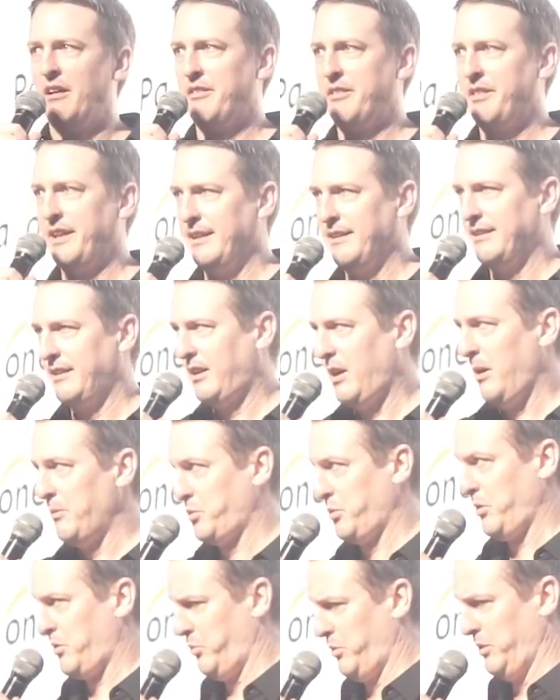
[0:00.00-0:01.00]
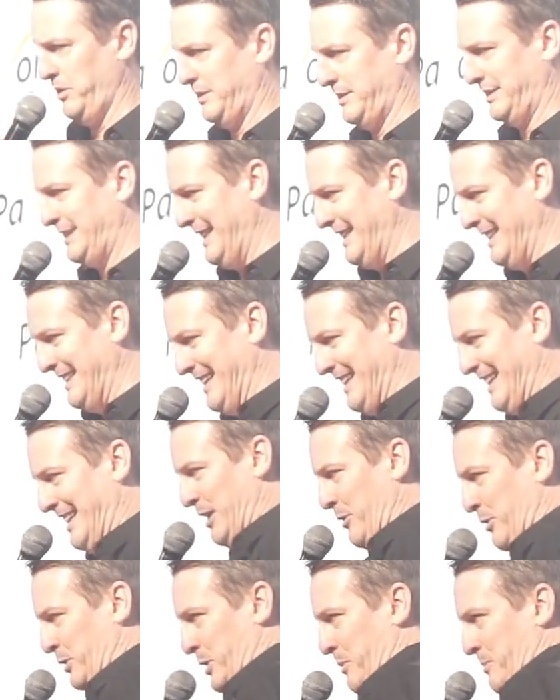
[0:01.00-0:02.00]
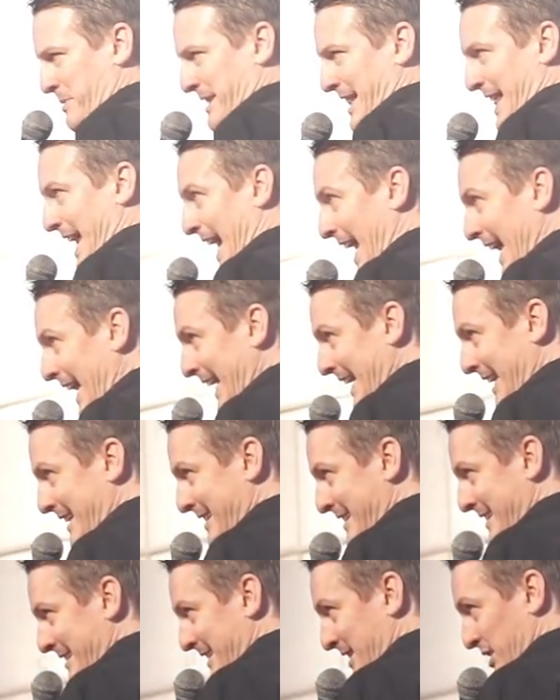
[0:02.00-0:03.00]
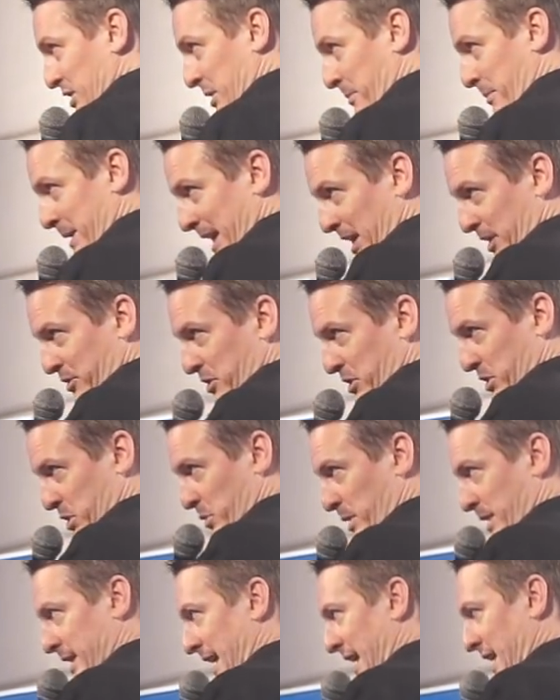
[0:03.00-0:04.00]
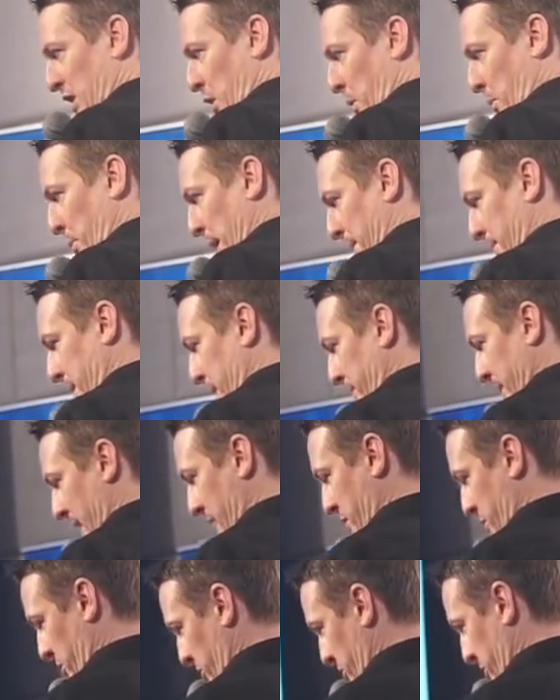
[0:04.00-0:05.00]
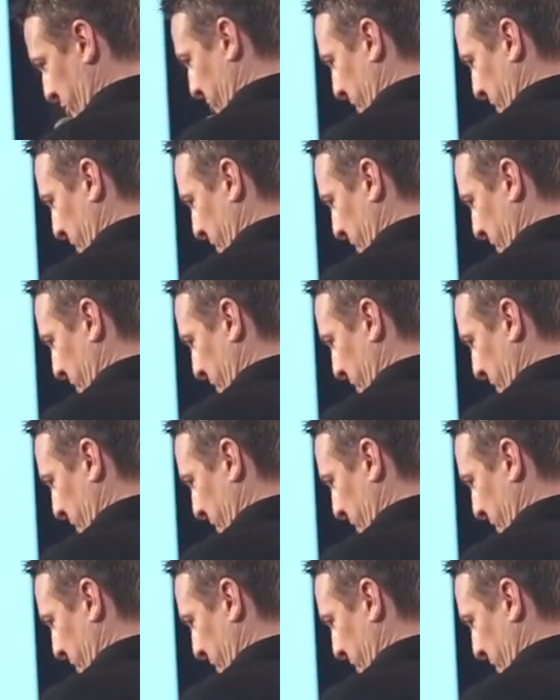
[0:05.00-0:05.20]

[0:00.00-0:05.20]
that comes with real estate, you know, in terms of the headaches, because somebody else is doing that. Your property manager is